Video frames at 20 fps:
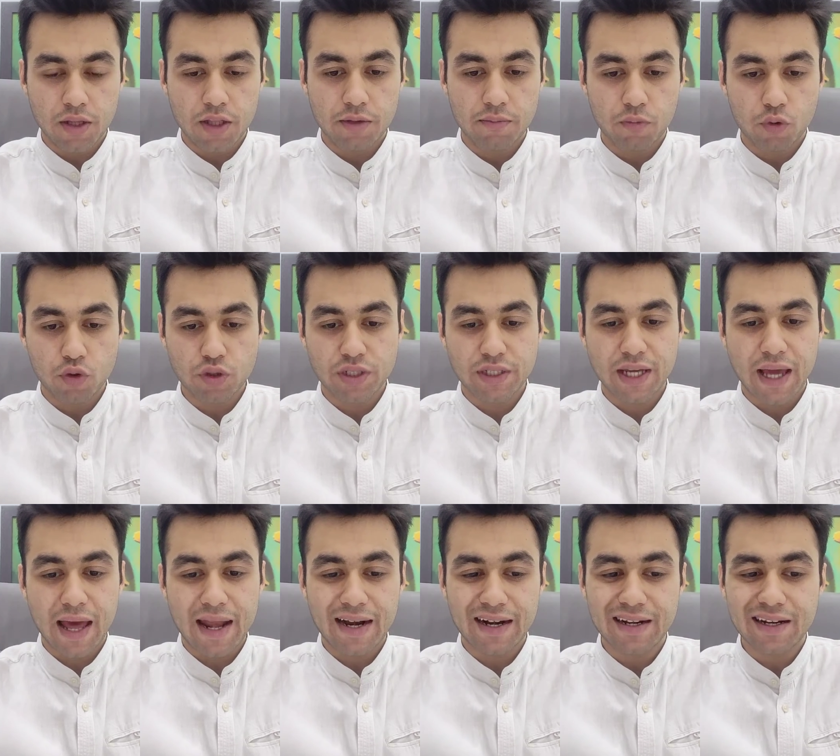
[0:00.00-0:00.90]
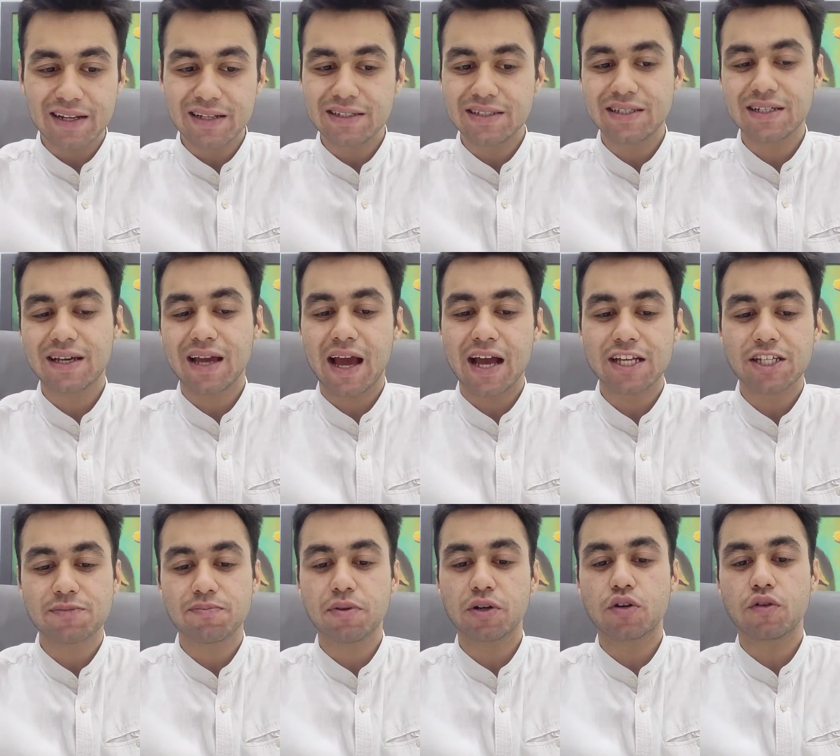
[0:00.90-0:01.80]
The most characteristic
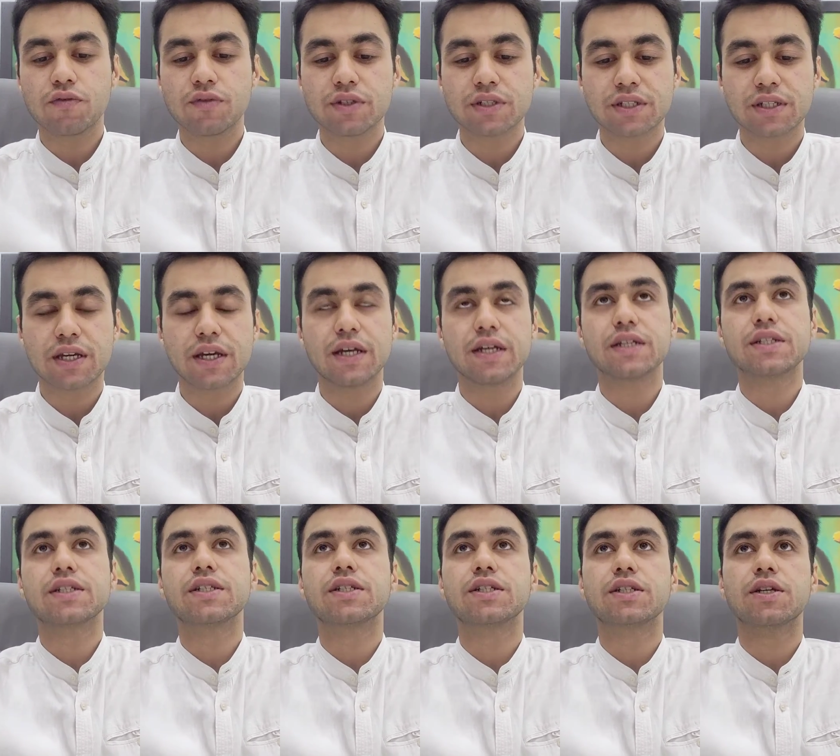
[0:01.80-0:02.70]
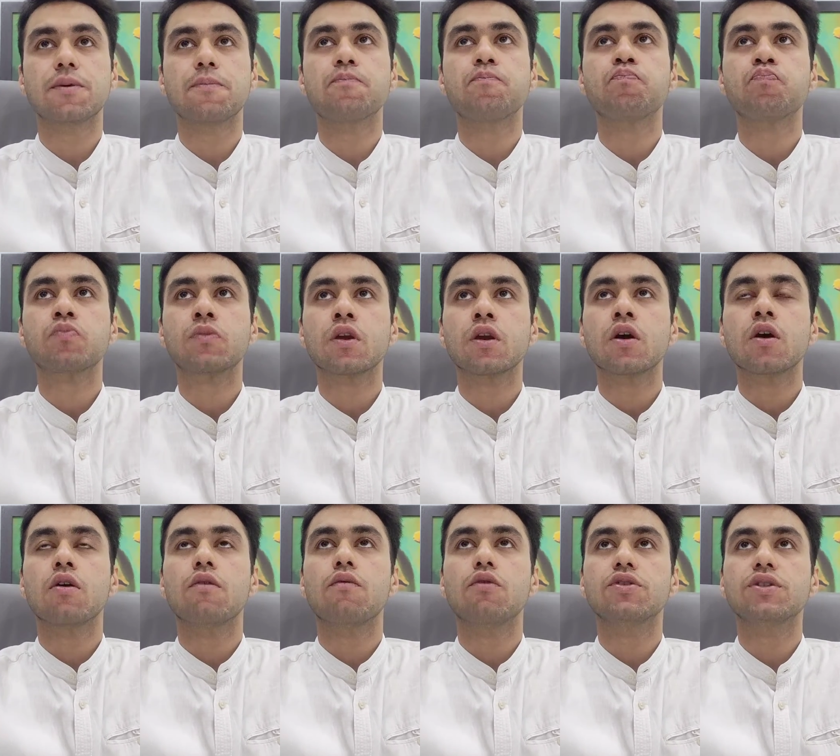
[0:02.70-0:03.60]
aspect of this case
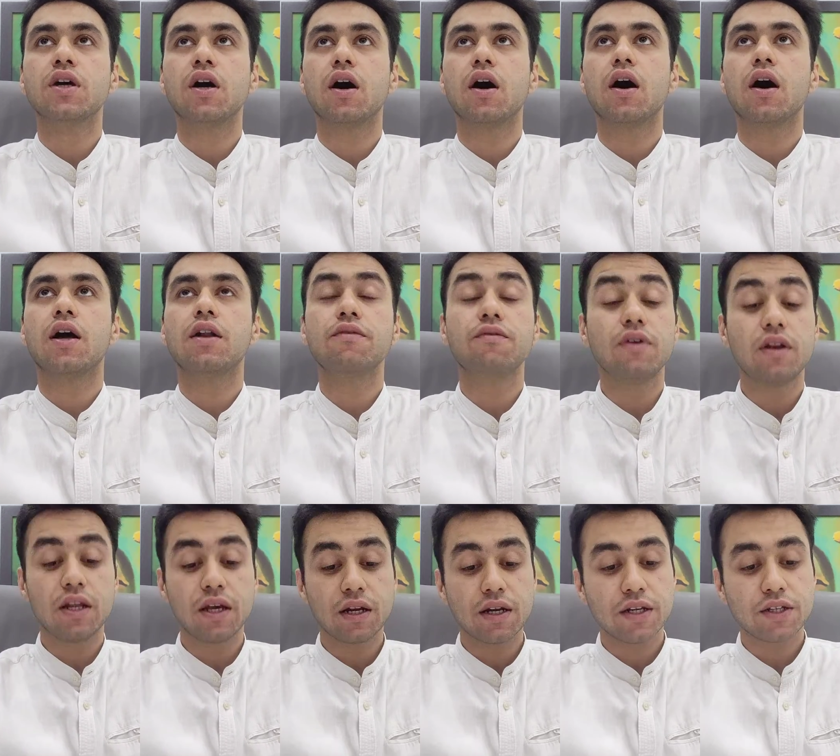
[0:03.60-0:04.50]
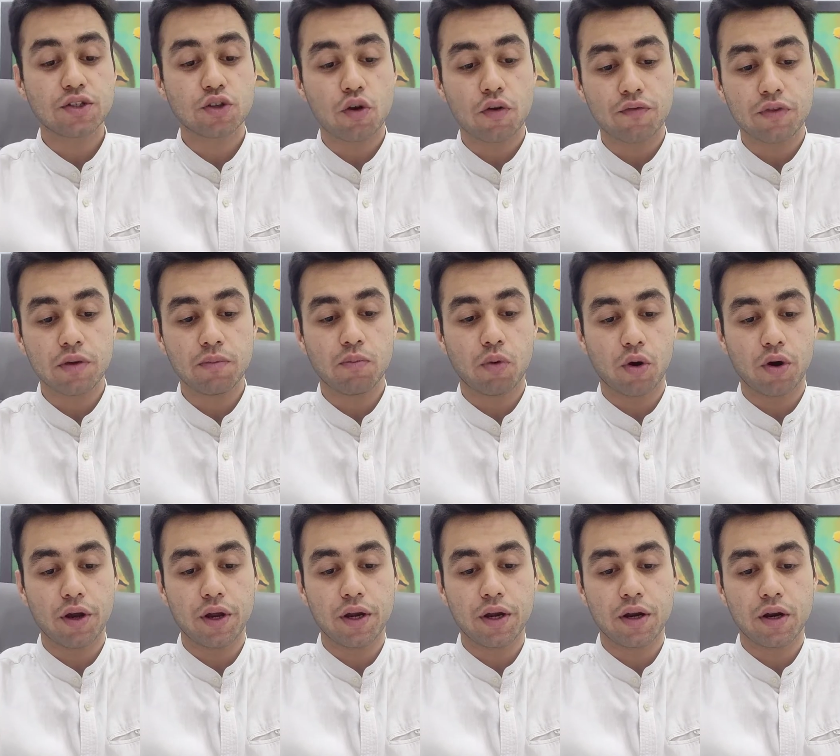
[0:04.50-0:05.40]
was the unwillingness of the
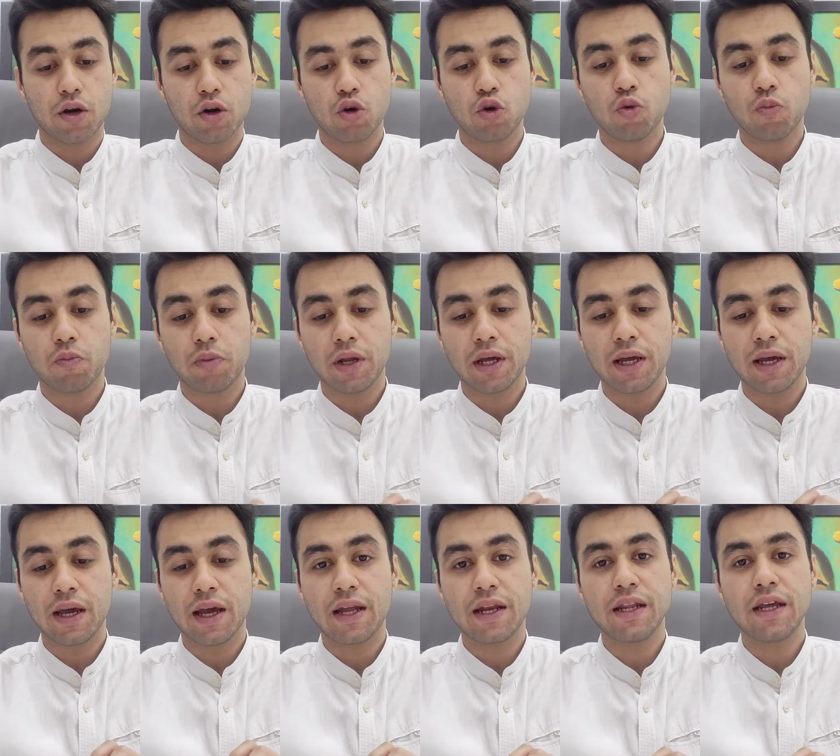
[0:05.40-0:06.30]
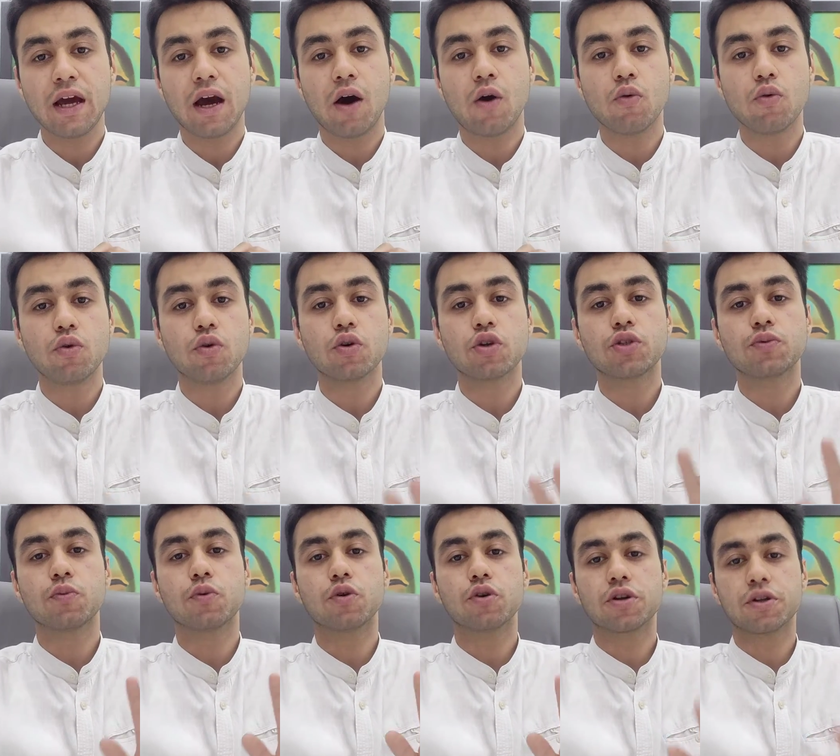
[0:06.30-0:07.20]
boy to play any outdoor
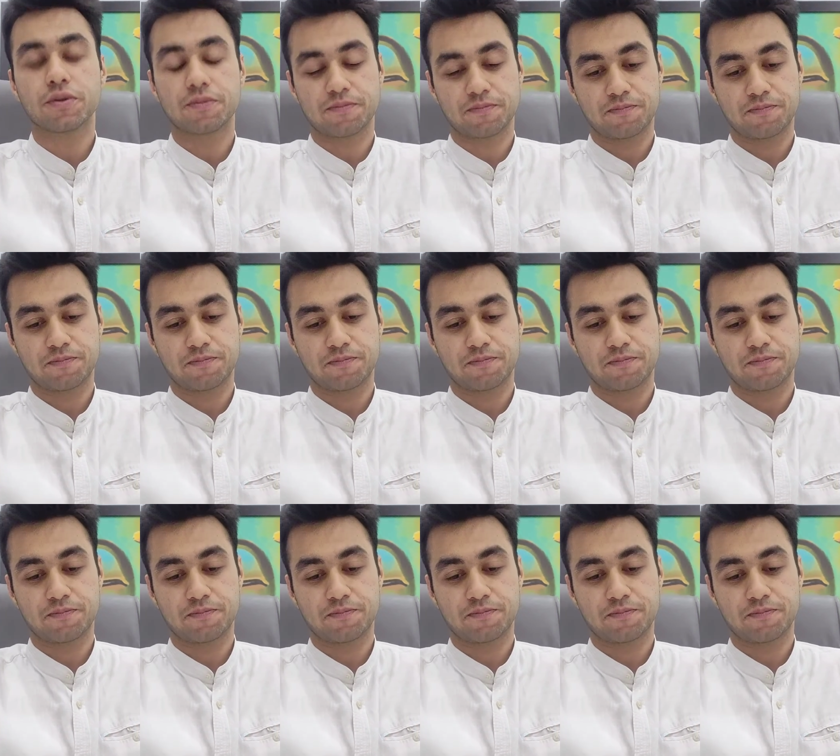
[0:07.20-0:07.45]
sport,